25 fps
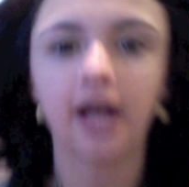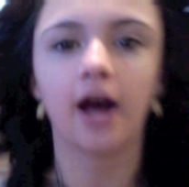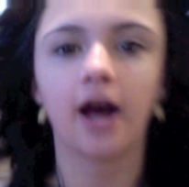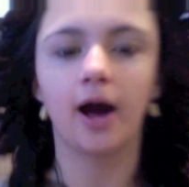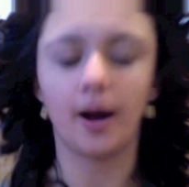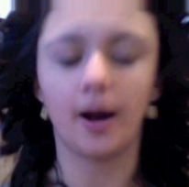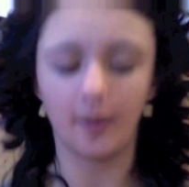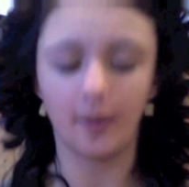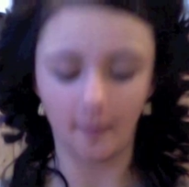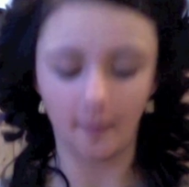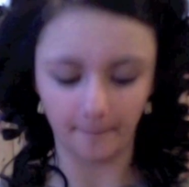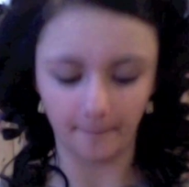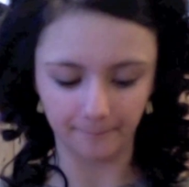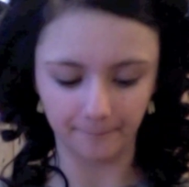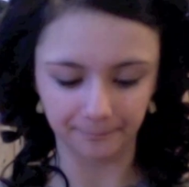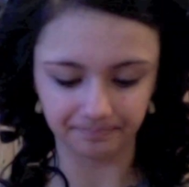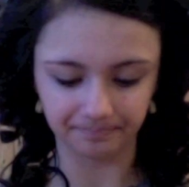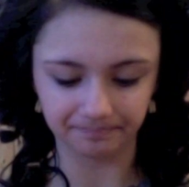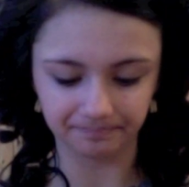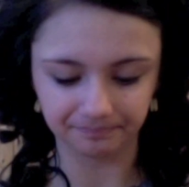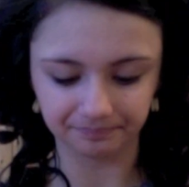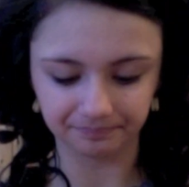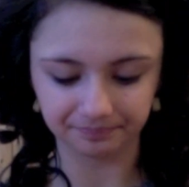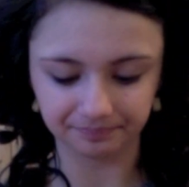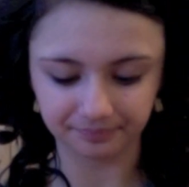Um,
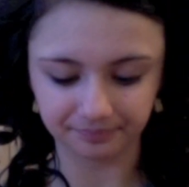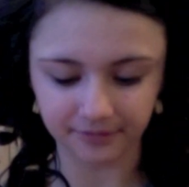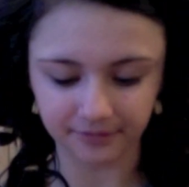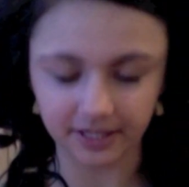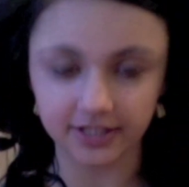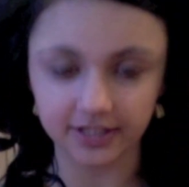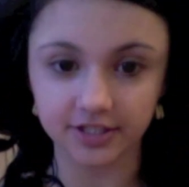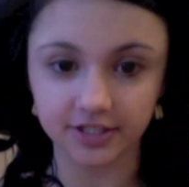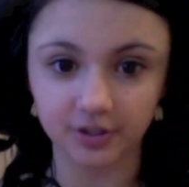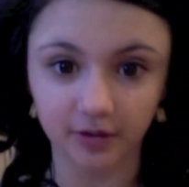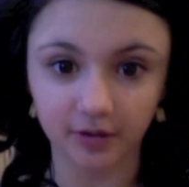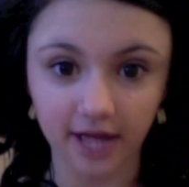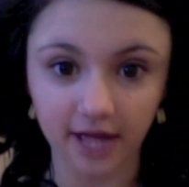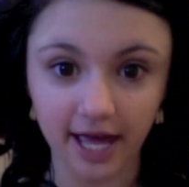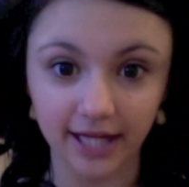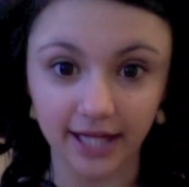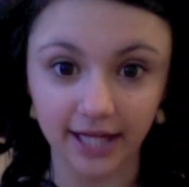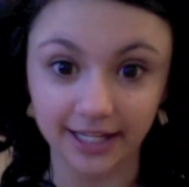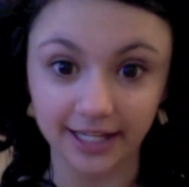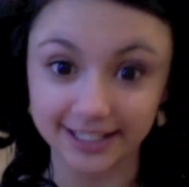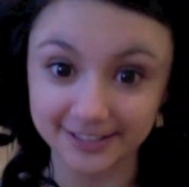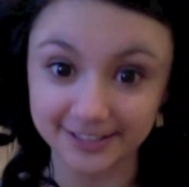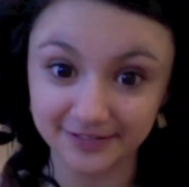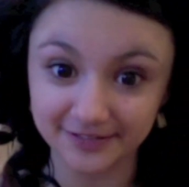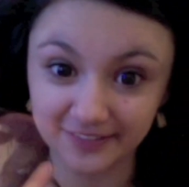so yeah,
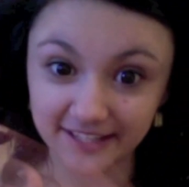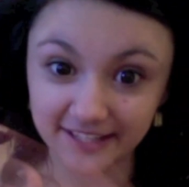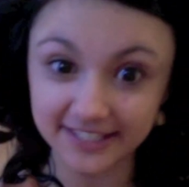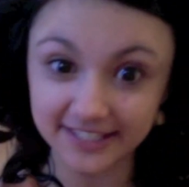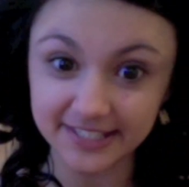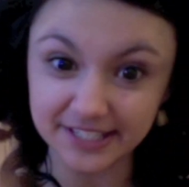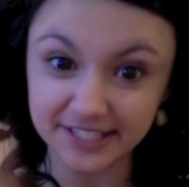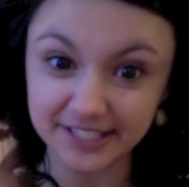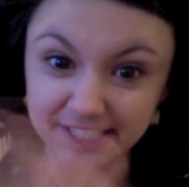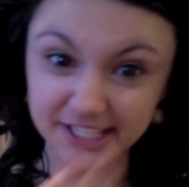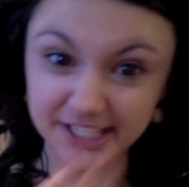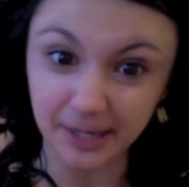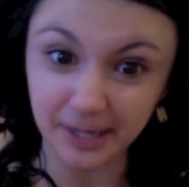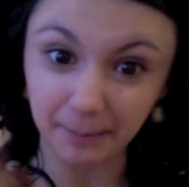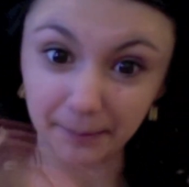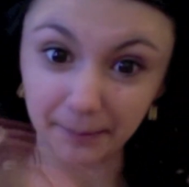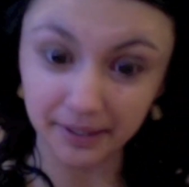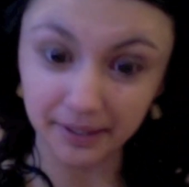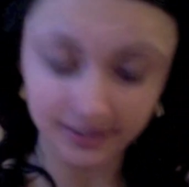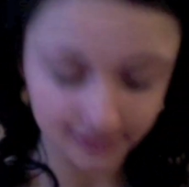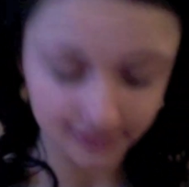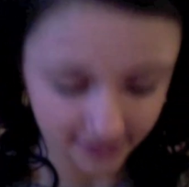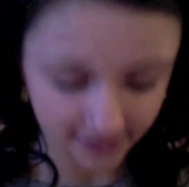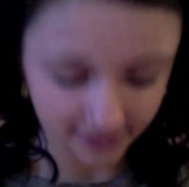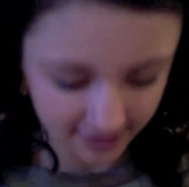let's fix this up.
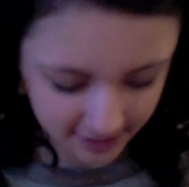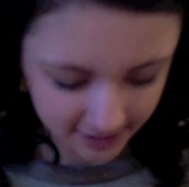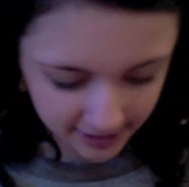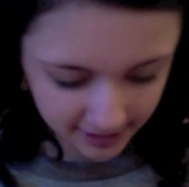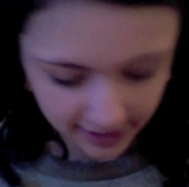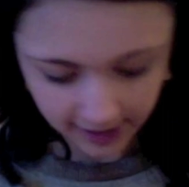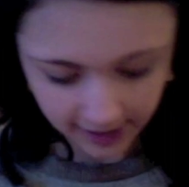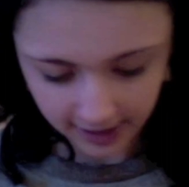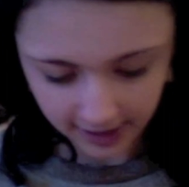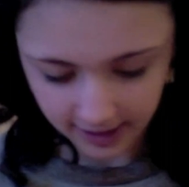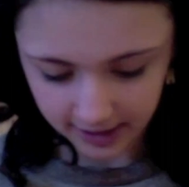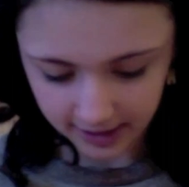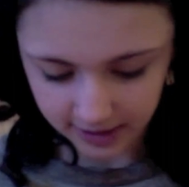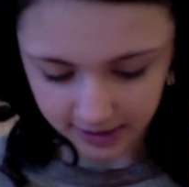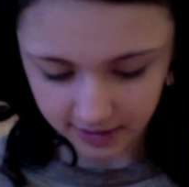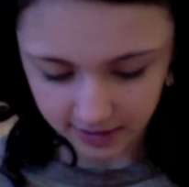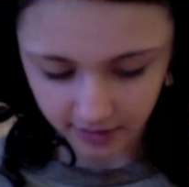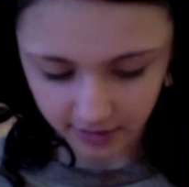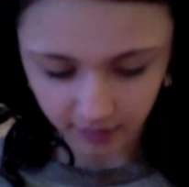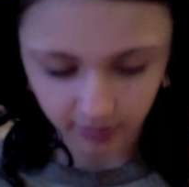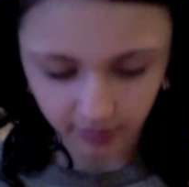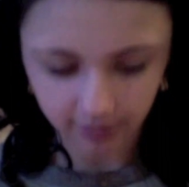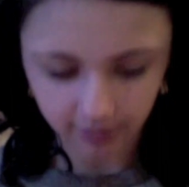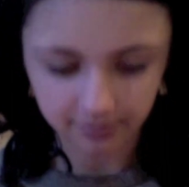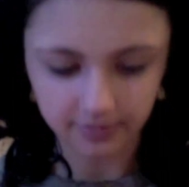
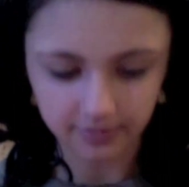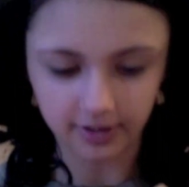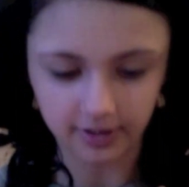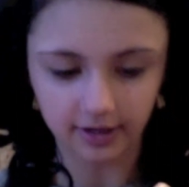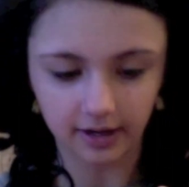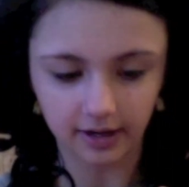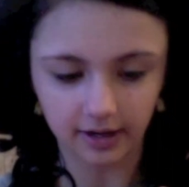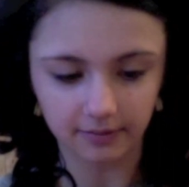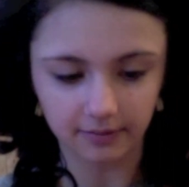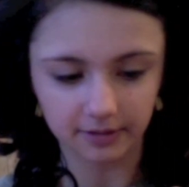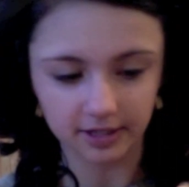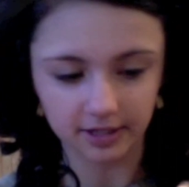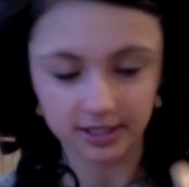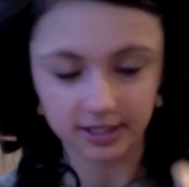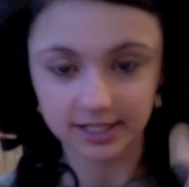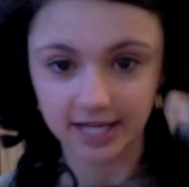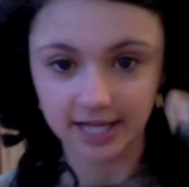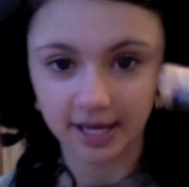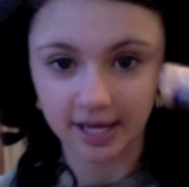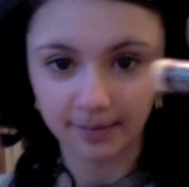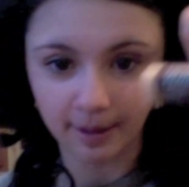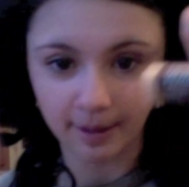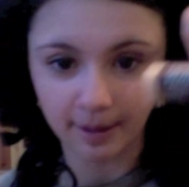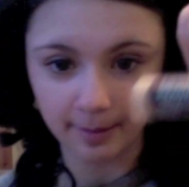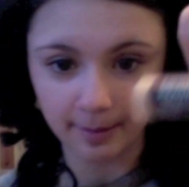So I'm going to
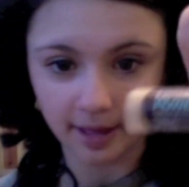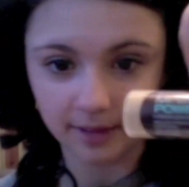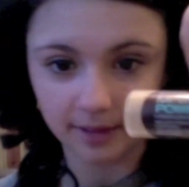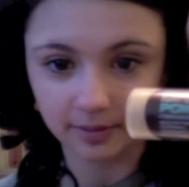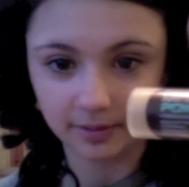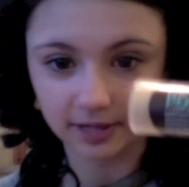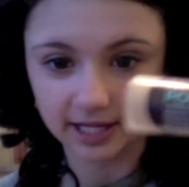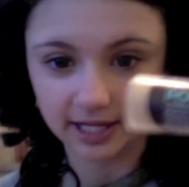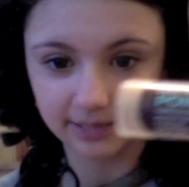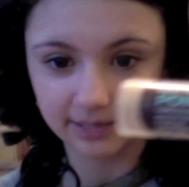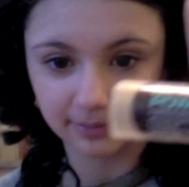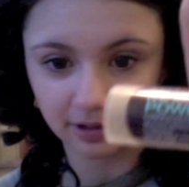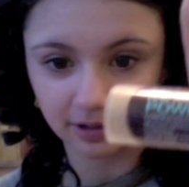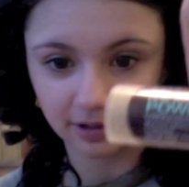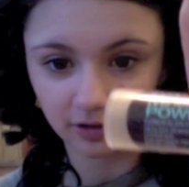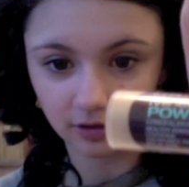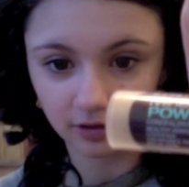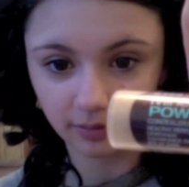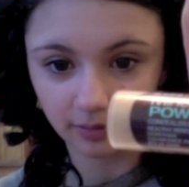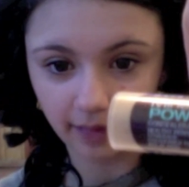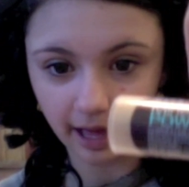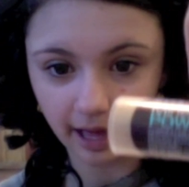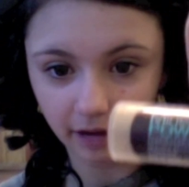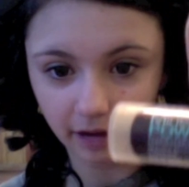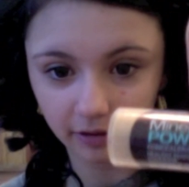take my Maybelline Mineral
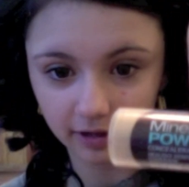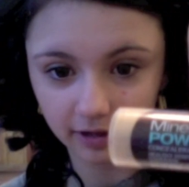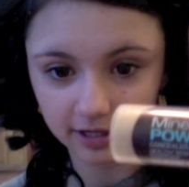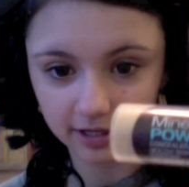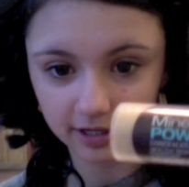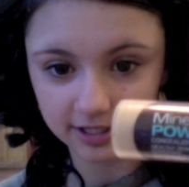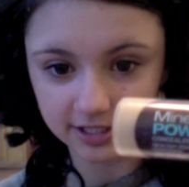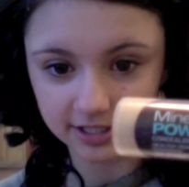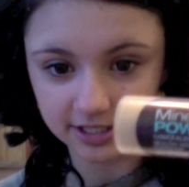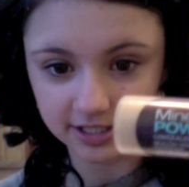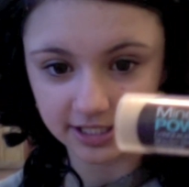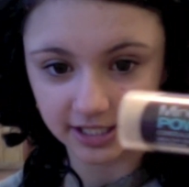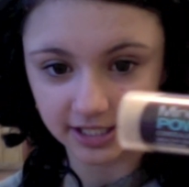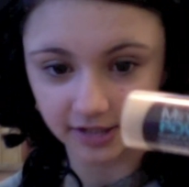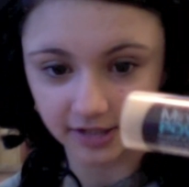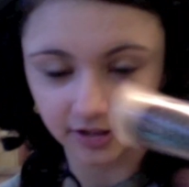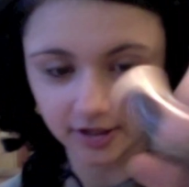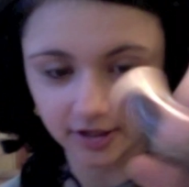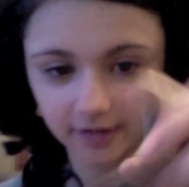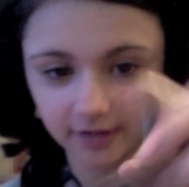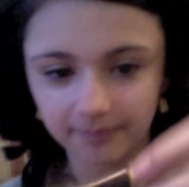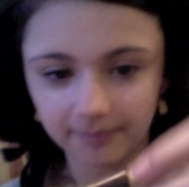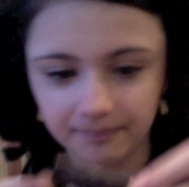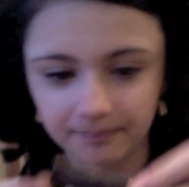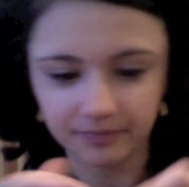Power
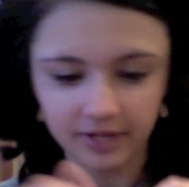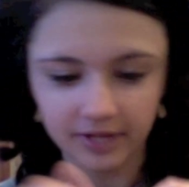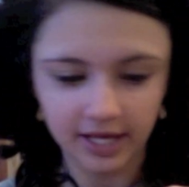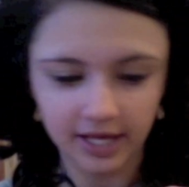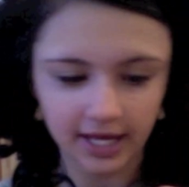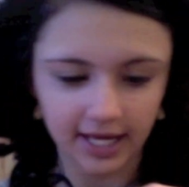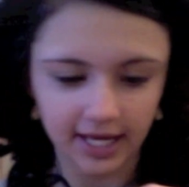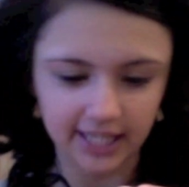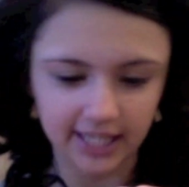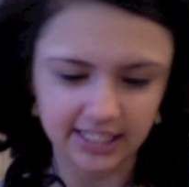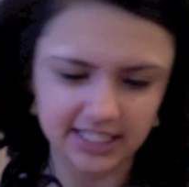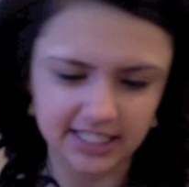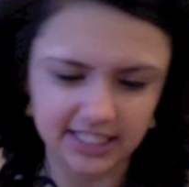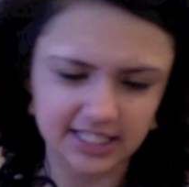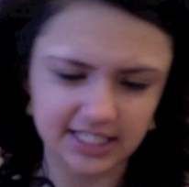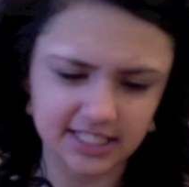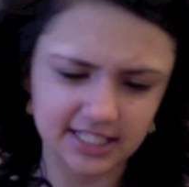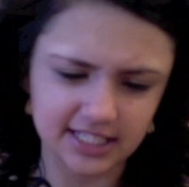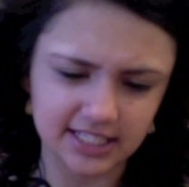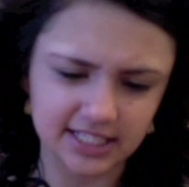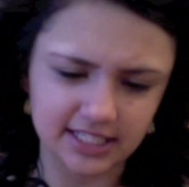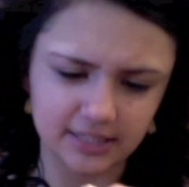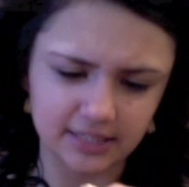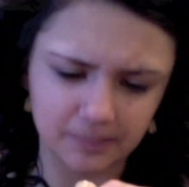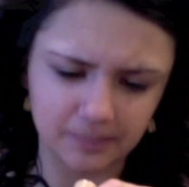Concealer, and this is
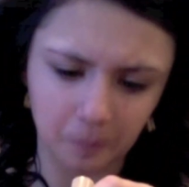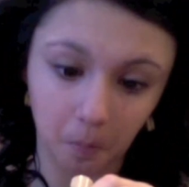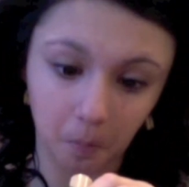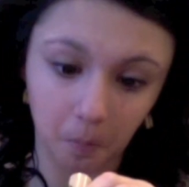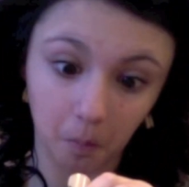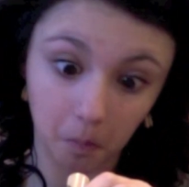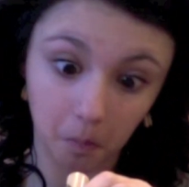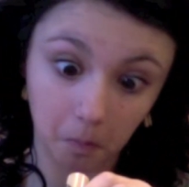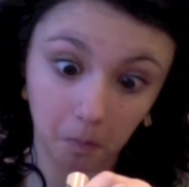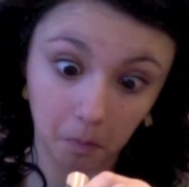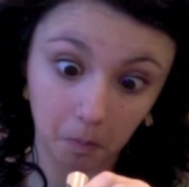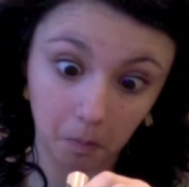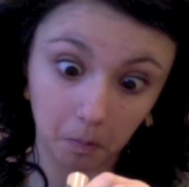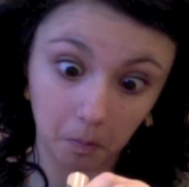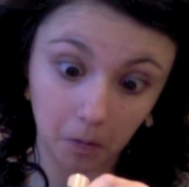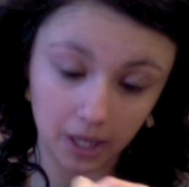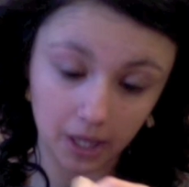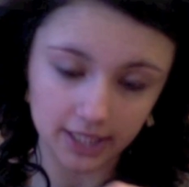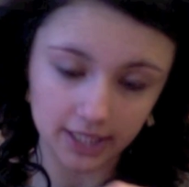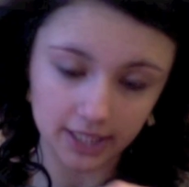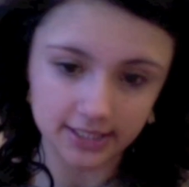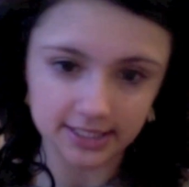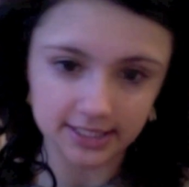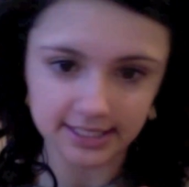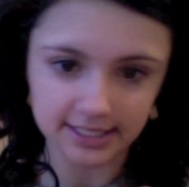in
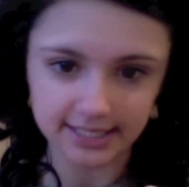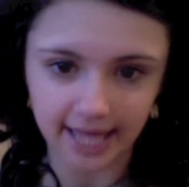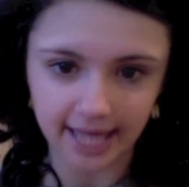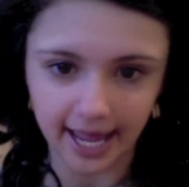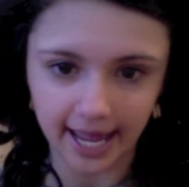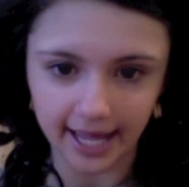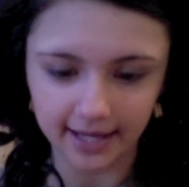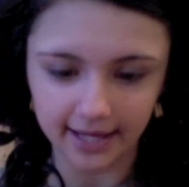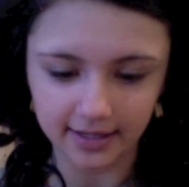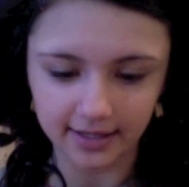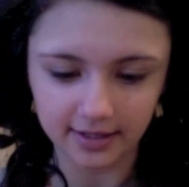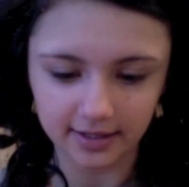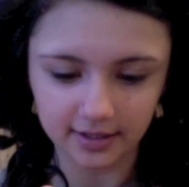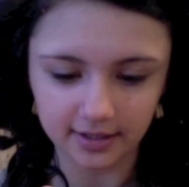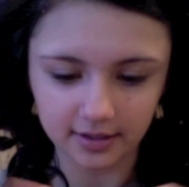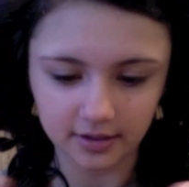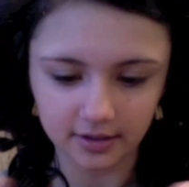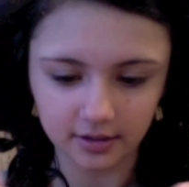sand.